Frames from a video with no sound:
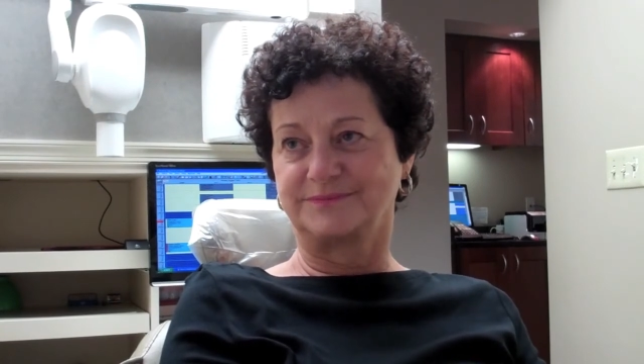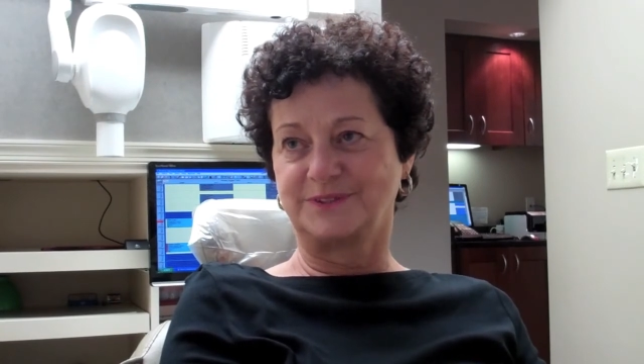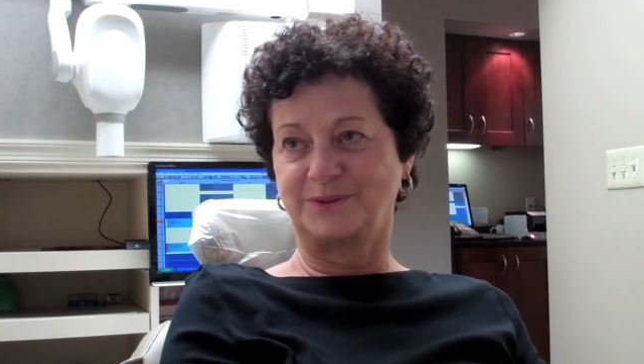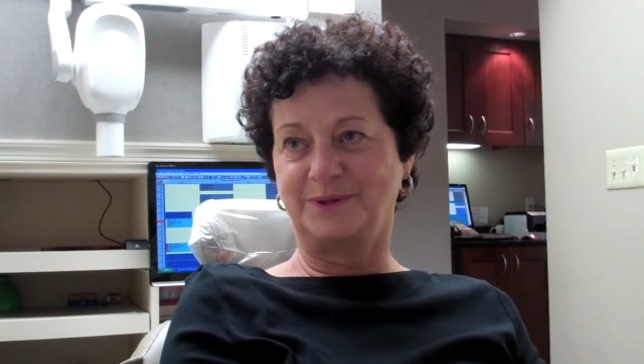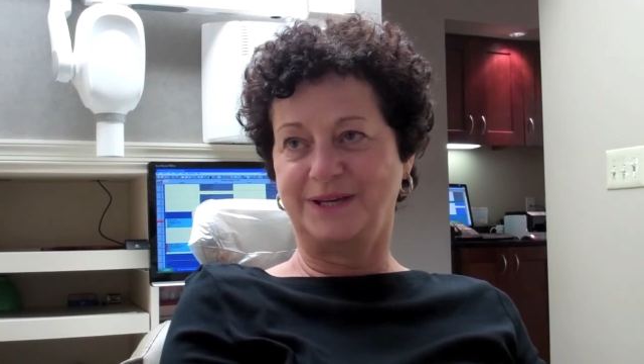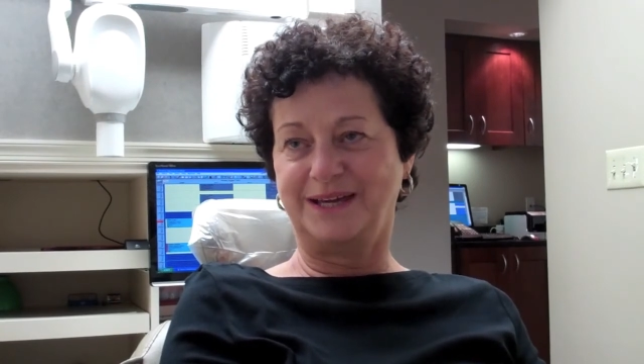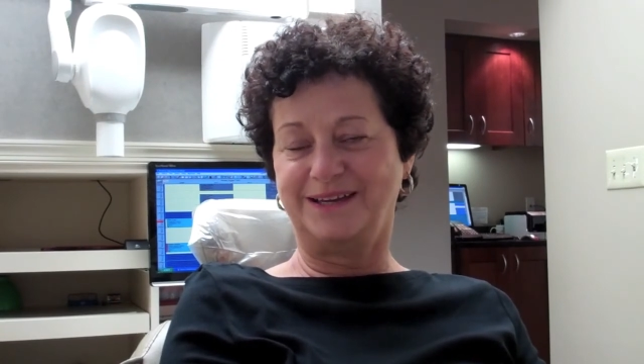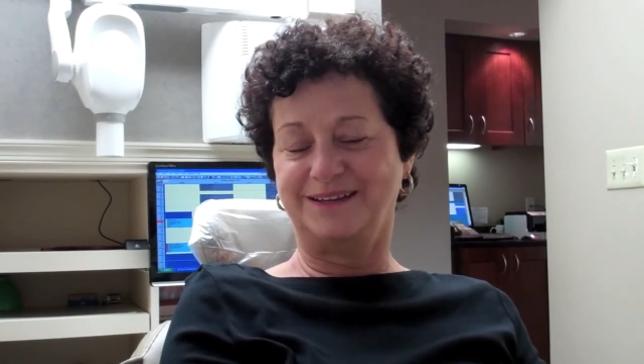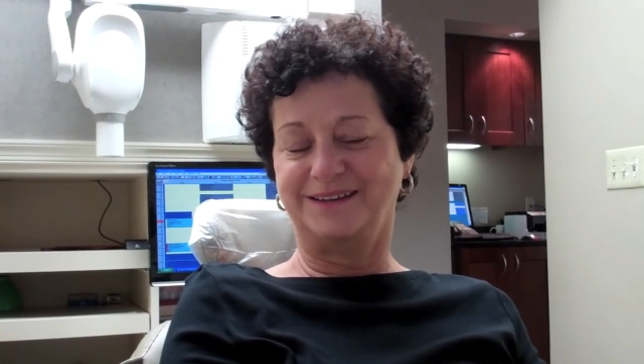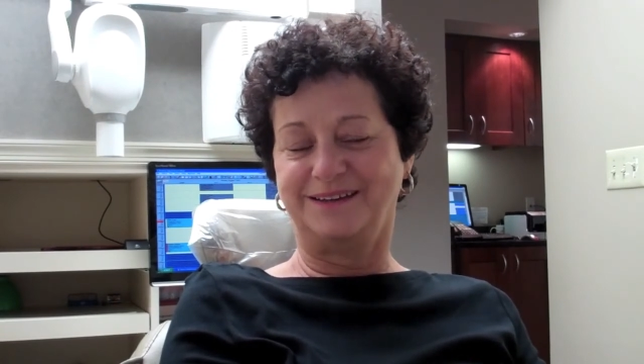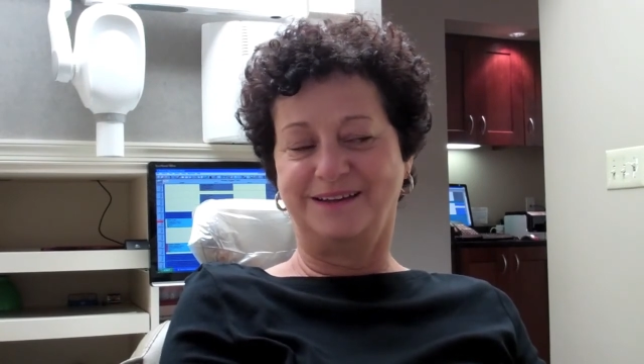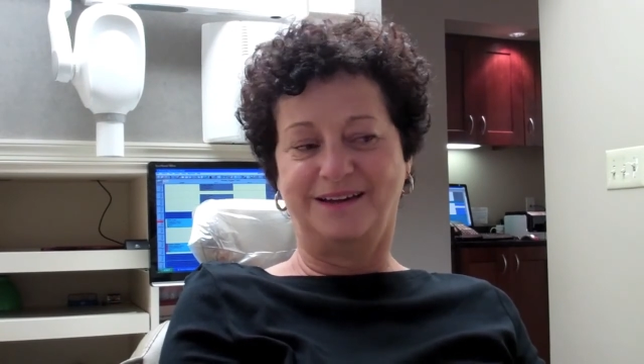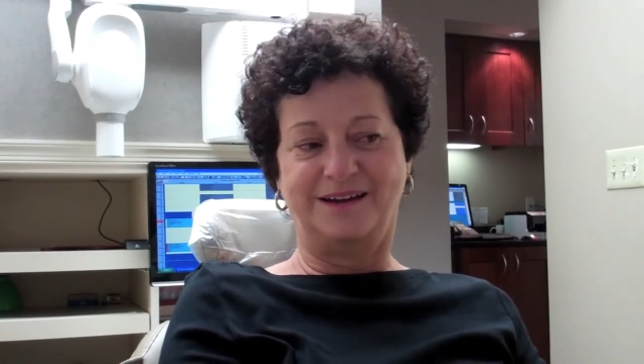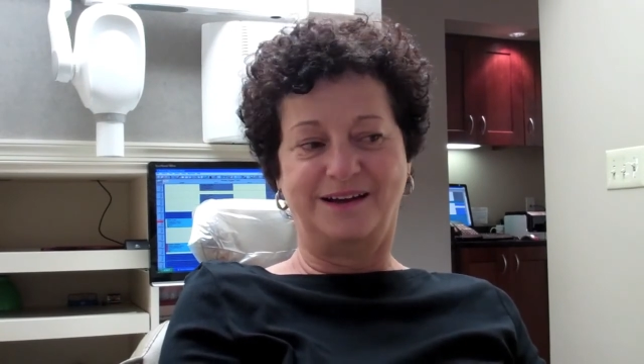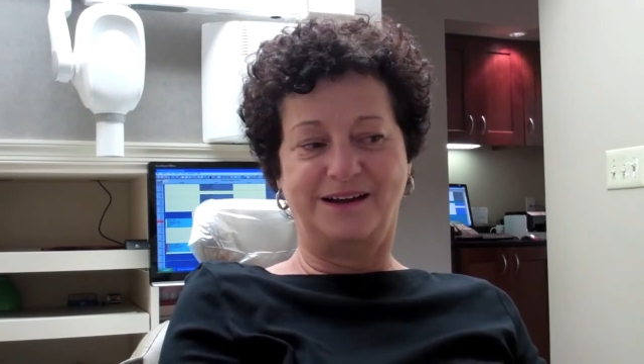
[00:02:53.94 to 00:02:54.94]
Okay.
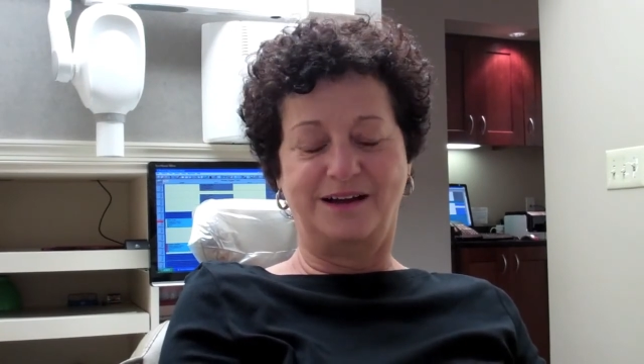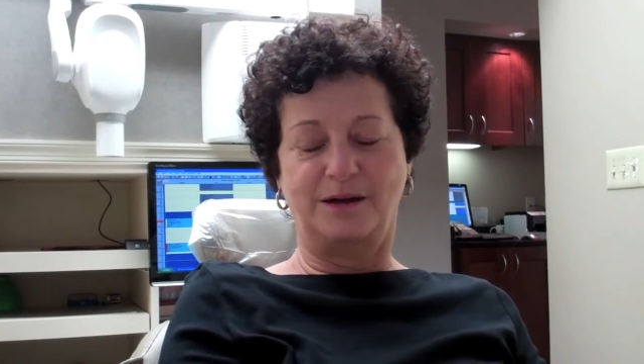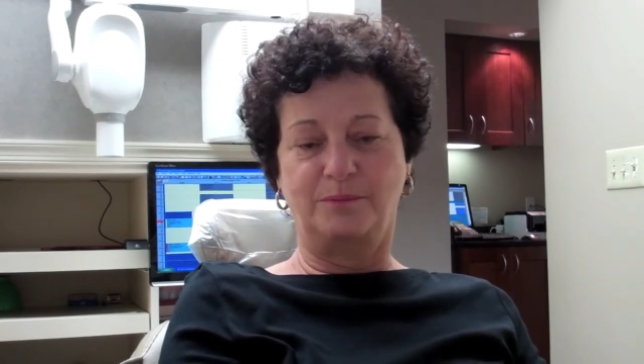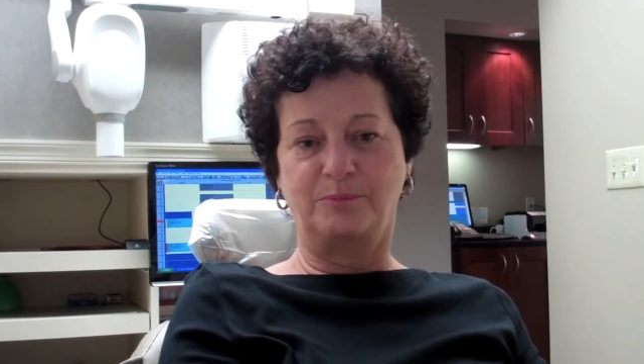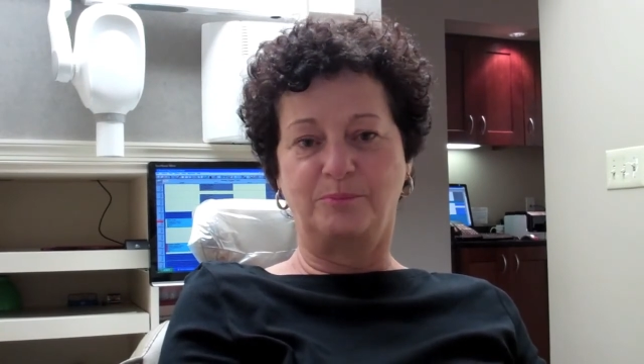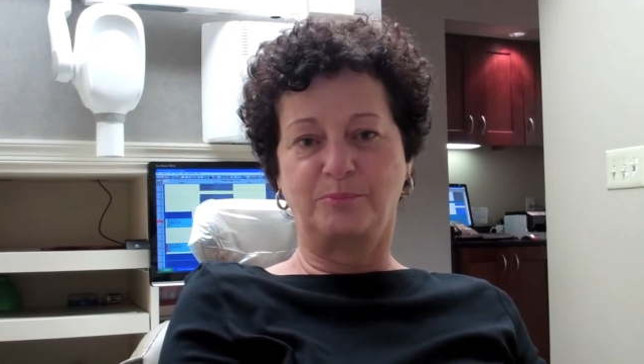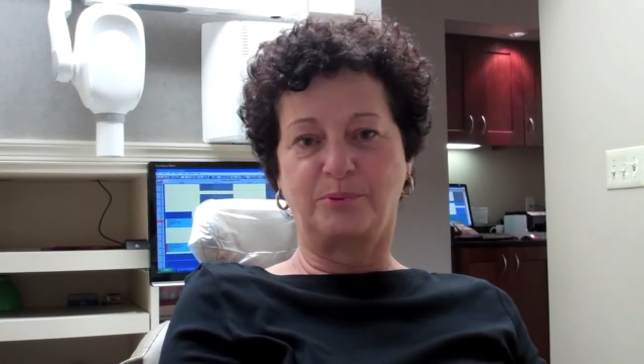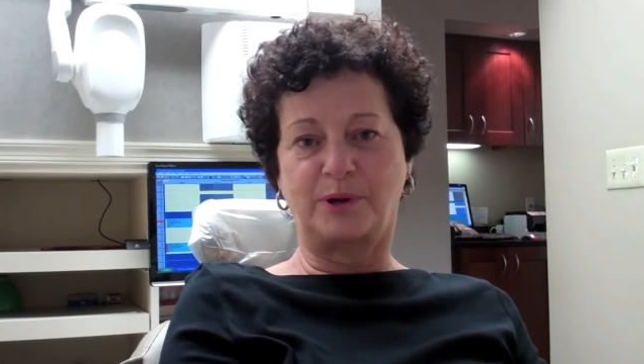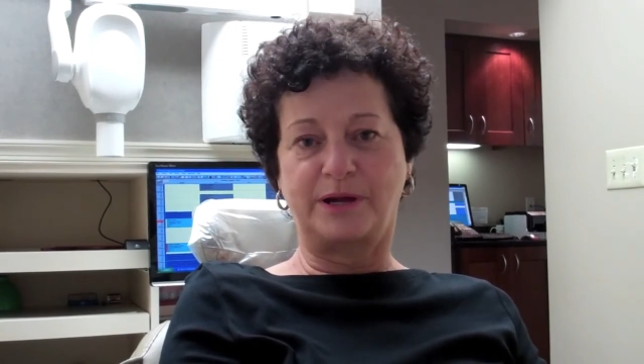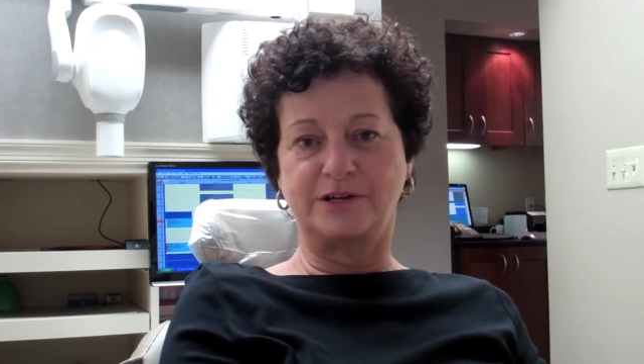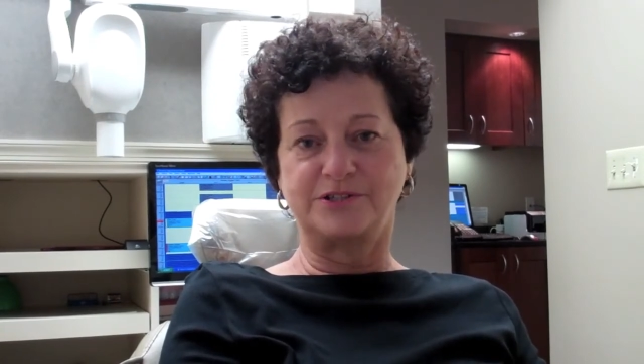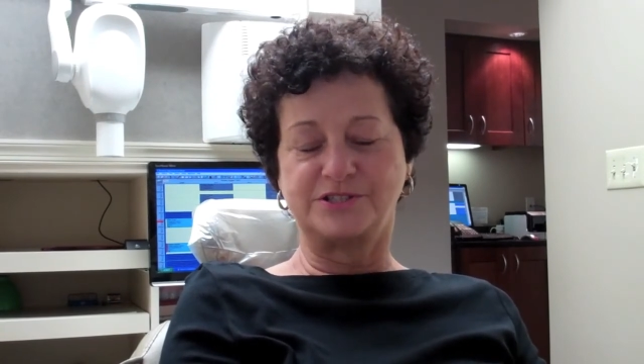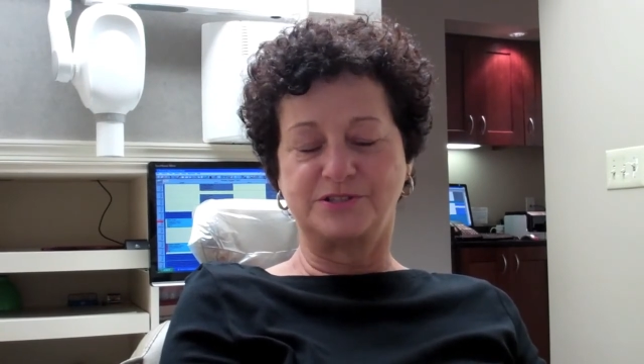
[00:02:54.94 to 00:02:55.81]
Prior